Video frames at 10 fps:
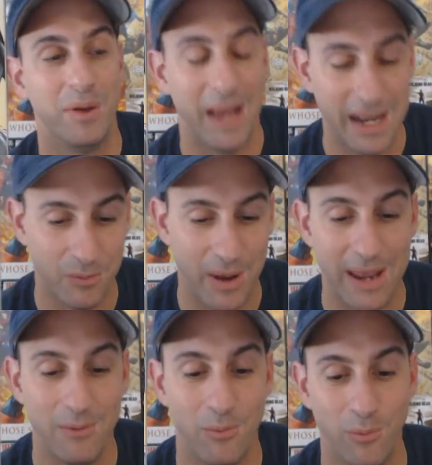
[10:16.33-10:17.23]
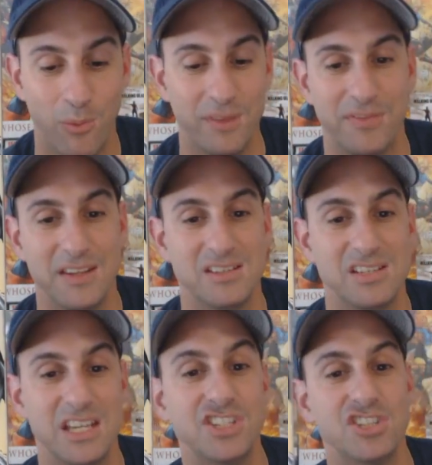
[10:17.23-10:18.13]
But anyway, with
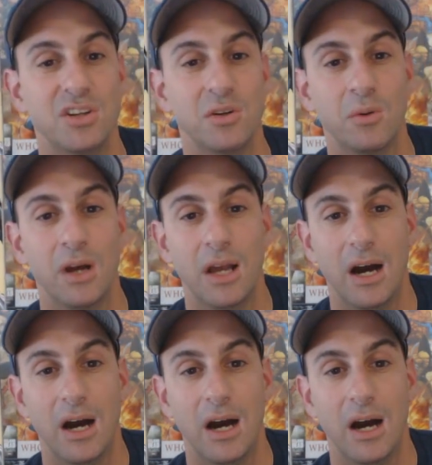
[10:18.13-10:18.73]
this issue,